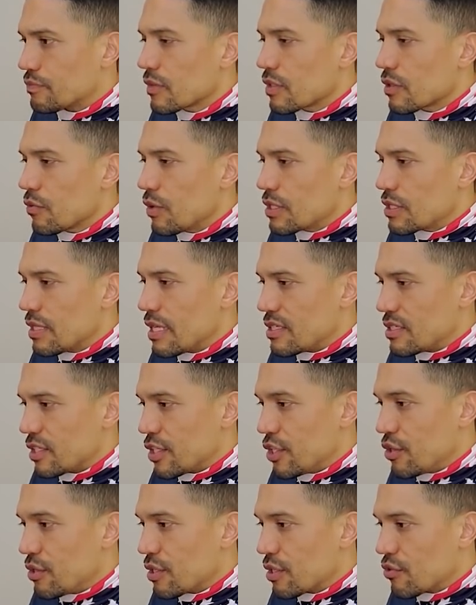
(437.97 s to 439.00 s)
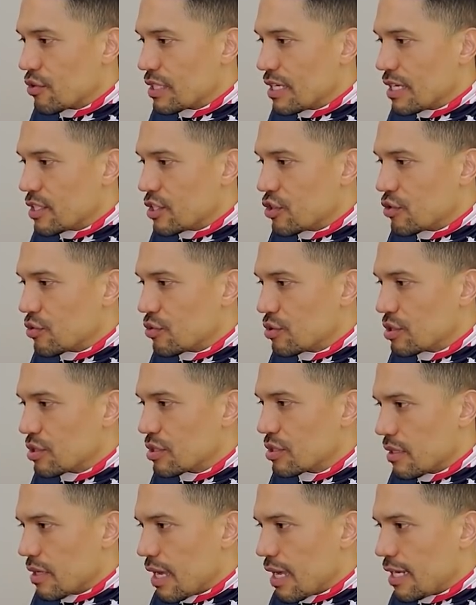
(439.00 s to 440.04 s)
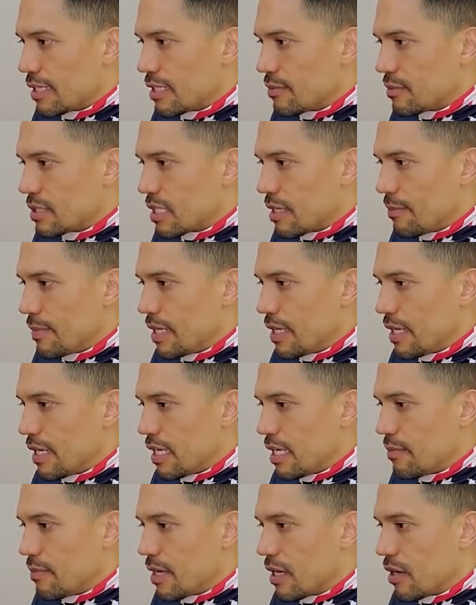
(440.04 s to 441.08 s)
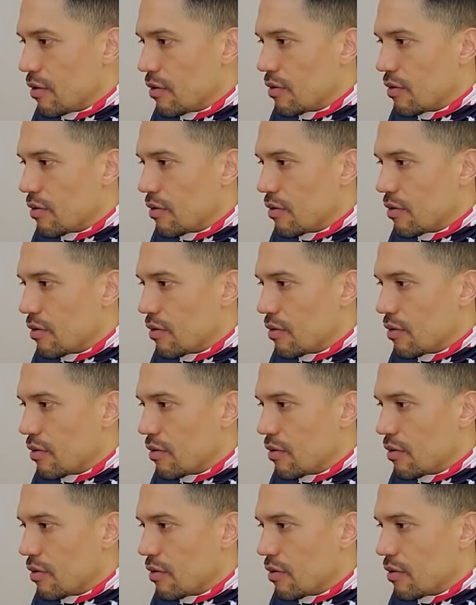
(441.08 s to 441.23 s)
Wait till they secure the credentials and let them send me an email.